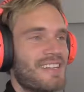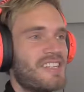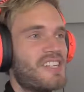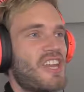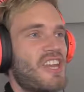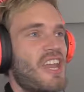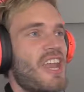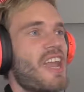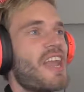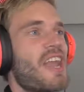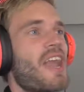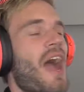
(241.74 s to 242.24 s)

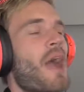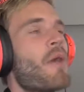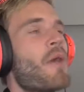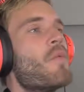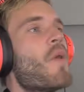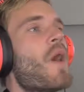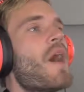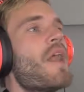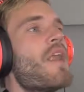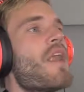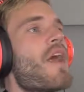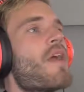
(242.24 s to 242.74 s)
Gee, I
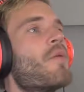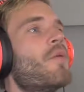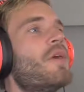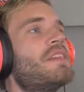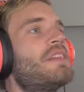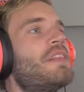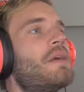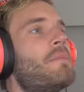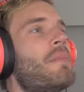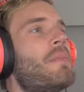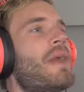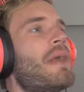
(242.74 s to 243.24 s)
wonder what
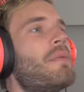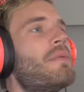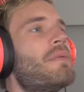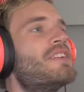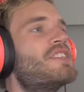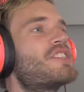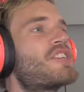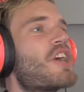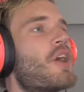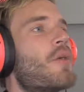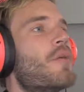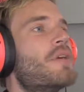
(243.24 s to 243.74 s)
the meme is
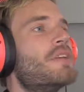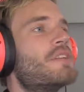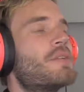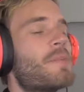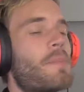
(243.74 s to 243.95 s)
going to